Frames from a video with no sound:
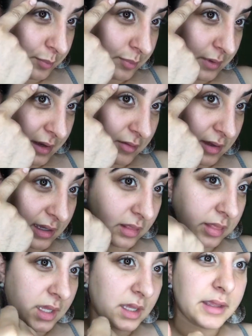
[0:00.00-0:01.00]
brow
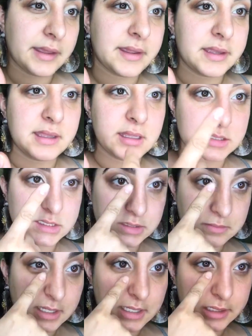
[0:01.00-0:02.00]
highlight
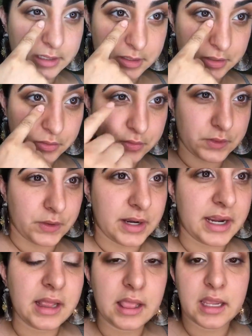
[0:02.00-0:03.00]
and my inner corner
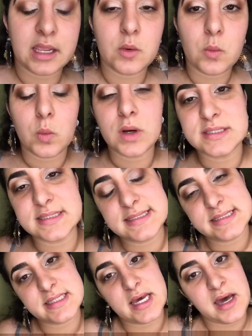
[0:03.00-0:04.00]
highlight
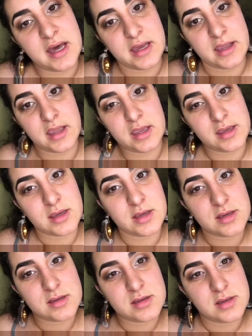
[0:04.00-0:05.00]
once I
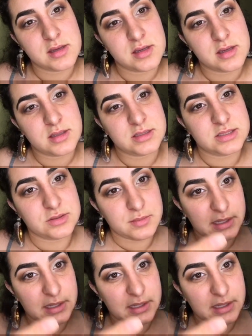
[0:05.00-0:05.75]
do